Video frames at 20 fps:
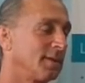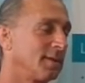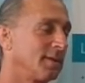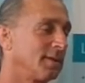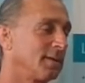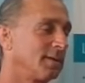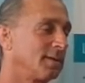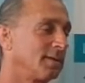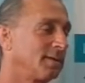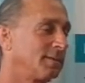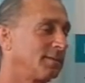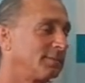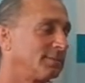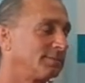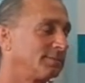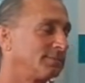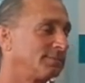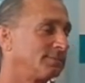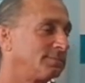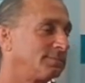
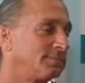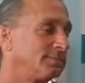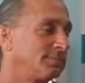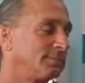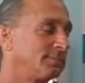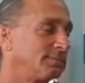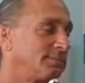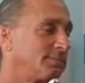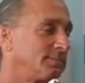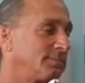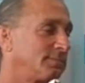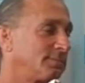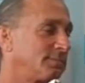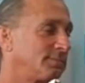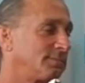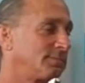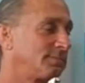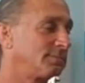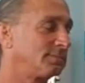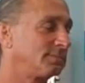
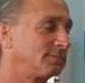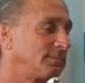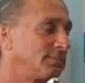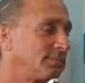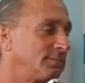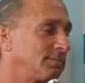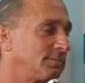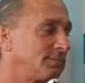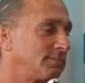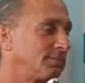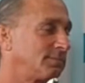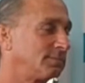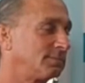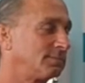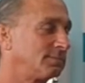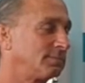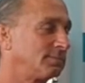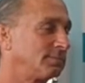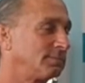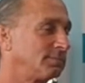
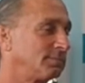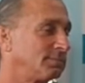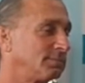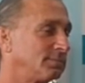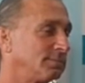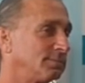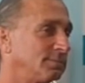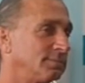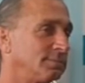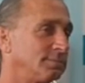The person shown says nothing.